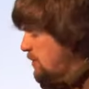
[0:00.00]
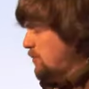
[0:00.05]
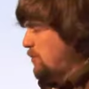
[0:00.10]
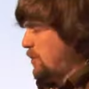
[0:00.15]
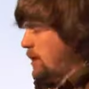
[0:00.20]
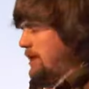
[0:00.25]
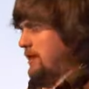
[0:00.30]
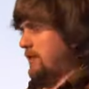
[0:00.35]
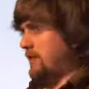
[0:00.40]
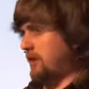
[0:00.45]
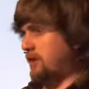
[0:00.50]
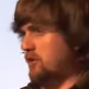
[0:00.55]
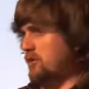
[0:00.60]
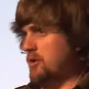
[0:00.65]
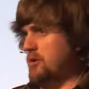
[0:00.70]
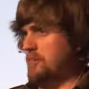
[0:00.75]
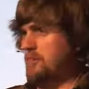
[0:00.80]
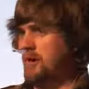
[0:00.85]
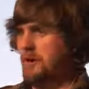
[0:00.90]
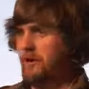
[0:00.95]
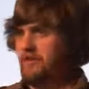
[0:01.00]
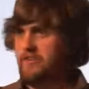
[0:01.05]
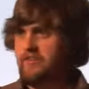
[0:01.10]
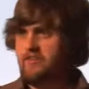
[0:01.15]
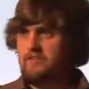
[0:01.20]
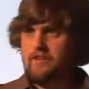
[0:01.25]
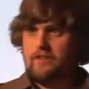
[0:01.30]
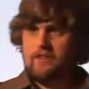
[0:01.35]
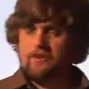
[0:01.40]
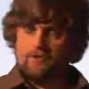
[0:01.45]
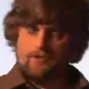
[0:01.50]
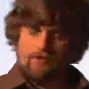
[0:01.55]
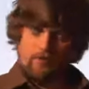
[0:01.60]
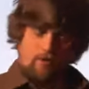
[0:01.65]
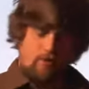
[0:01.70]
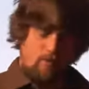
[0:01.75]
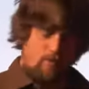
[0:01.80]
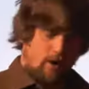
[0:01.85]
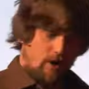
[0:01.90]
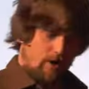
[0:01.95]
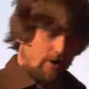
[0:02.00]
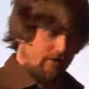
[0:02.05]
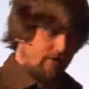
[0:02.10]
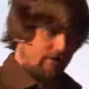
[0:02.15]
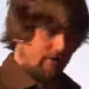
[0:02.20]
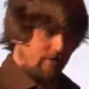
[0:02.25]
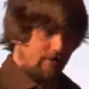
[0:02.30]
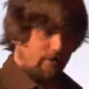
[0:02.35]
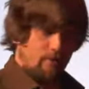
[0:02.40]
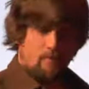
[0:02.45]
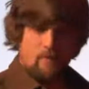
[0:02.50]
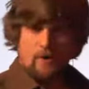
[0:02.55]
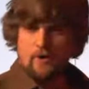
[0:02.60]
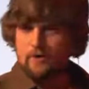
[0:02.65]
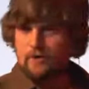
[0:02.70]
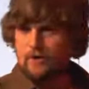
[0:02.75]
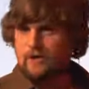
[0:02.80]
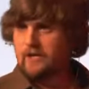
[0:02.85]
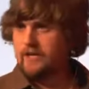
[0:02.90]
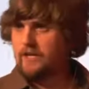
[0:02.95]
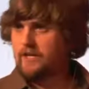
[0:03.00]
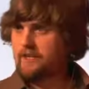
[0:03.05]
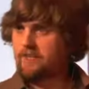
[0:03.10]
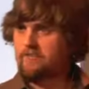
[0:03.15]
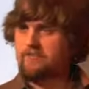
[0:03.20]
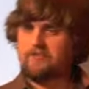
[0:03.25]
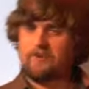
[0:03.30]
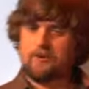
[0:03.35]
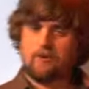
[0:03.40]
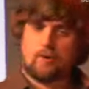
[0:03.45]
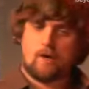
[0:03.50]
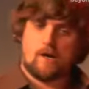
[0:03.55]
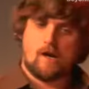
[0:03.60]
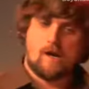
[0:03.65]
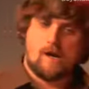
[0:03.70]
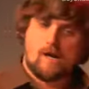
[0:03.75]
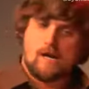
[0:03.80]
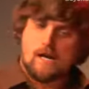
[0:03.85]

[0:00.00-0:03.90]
one of the core parts of it, there's two parts. There's a builder and a viewer.